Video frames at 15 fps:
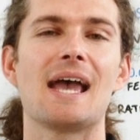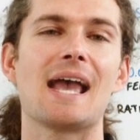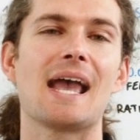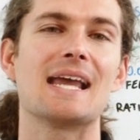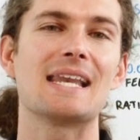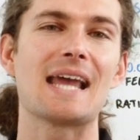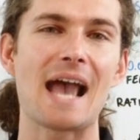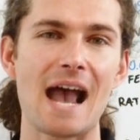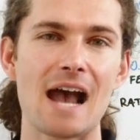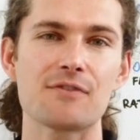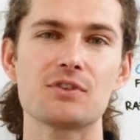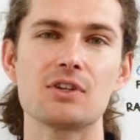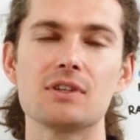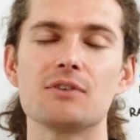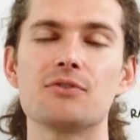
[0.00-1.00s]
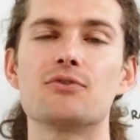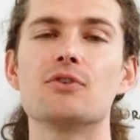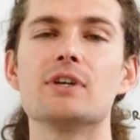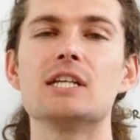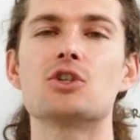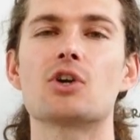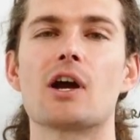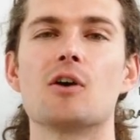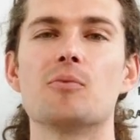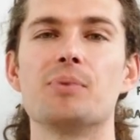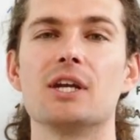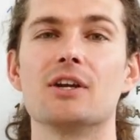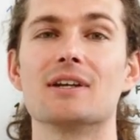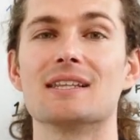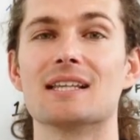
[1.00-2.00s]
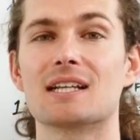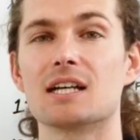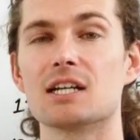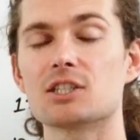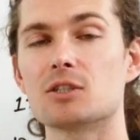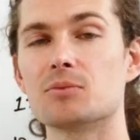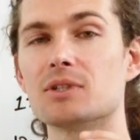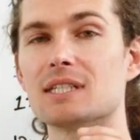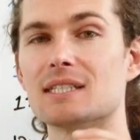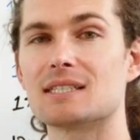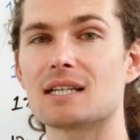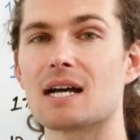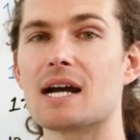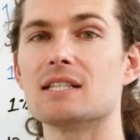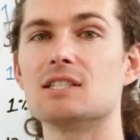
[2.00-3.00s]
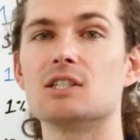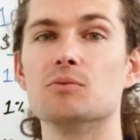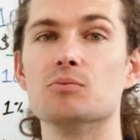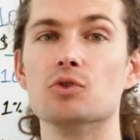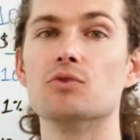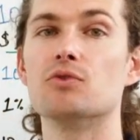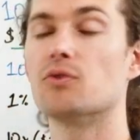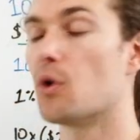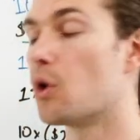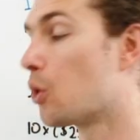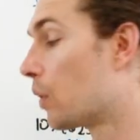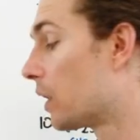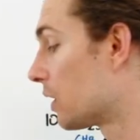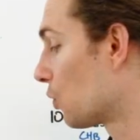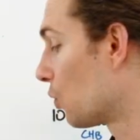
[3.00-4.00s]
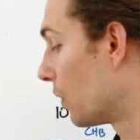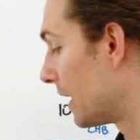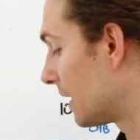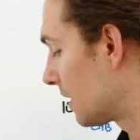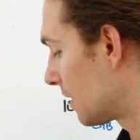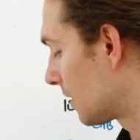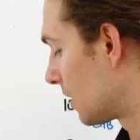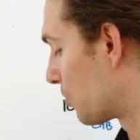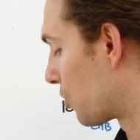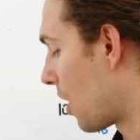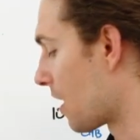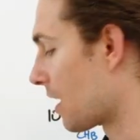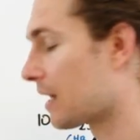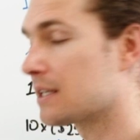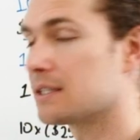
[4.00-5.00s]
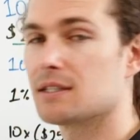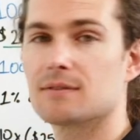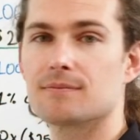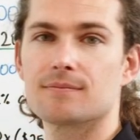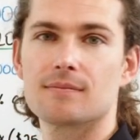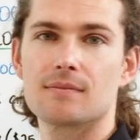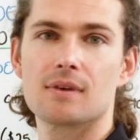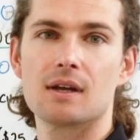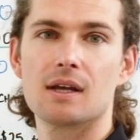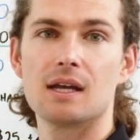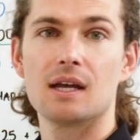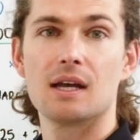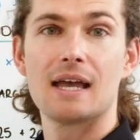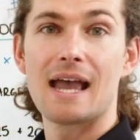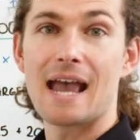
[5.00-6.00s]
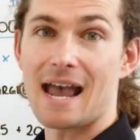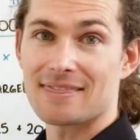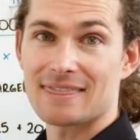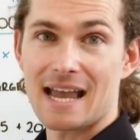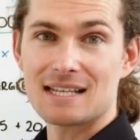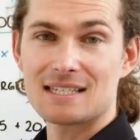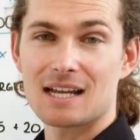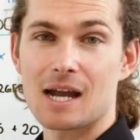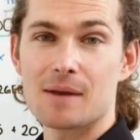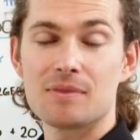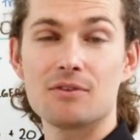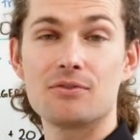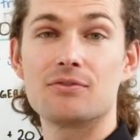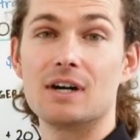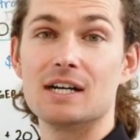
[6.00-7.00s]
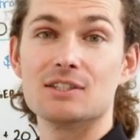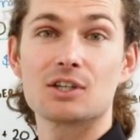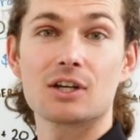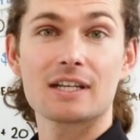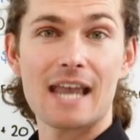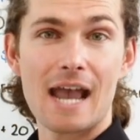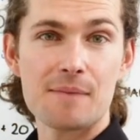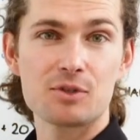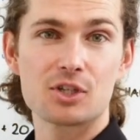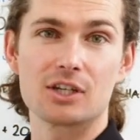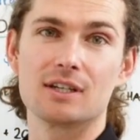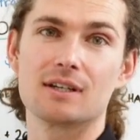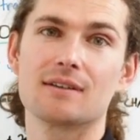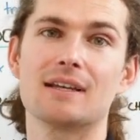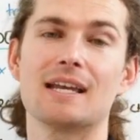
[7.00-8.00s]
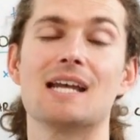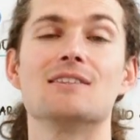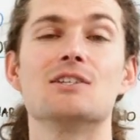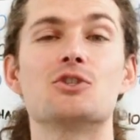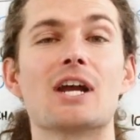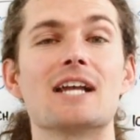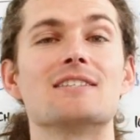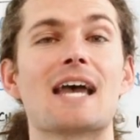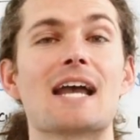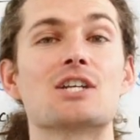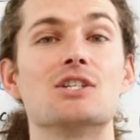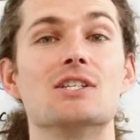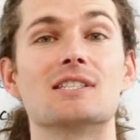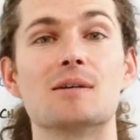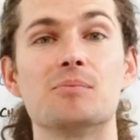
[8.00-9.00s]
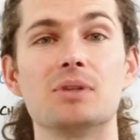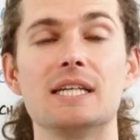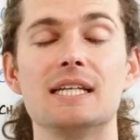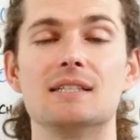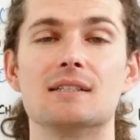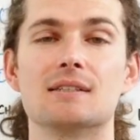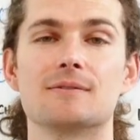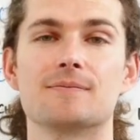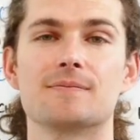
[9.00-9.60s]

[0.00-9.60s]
And after the free trial period, the customer decides to move forward with the product. At that time, the funds are captured and the transaction is complete.